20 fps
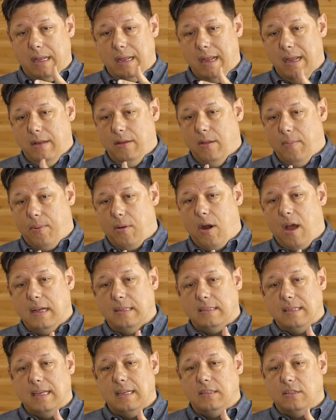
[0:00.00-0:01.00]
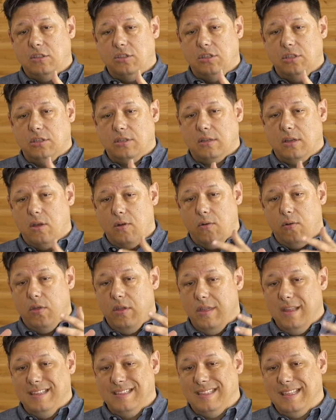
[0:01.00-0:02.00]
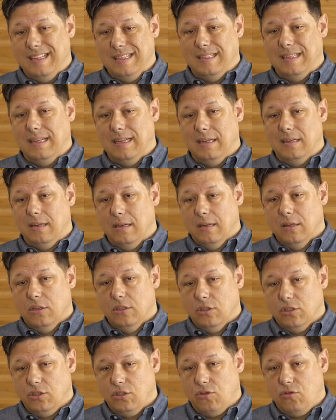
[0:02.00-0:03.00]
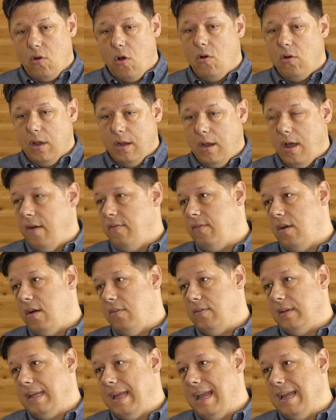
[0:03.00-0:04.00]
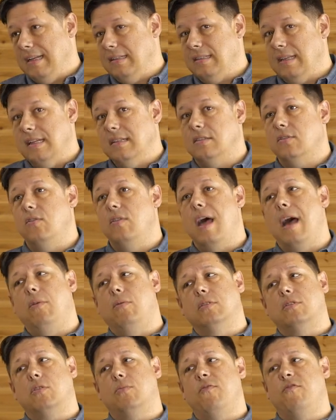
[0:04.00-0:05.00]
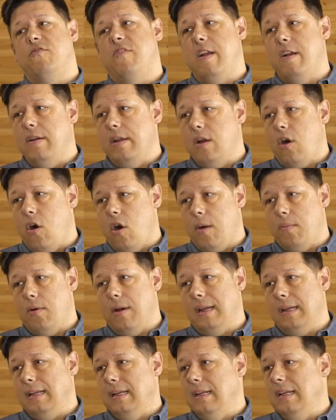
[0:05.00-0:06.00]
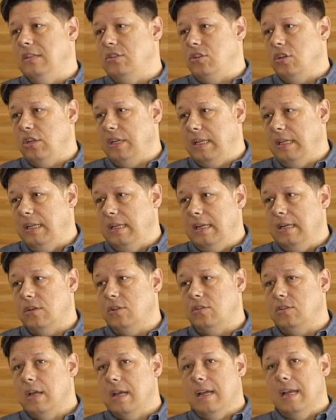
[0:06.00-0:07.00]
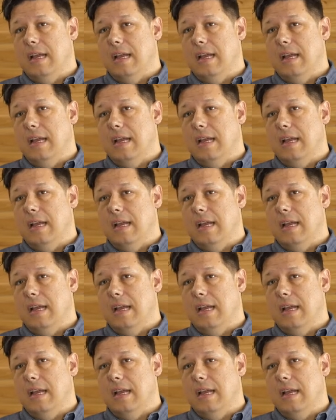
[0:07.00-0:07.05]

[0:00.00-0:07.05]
in the process, just go, this isn't strong enough of a case. And so that was very heartbreaking. It took years.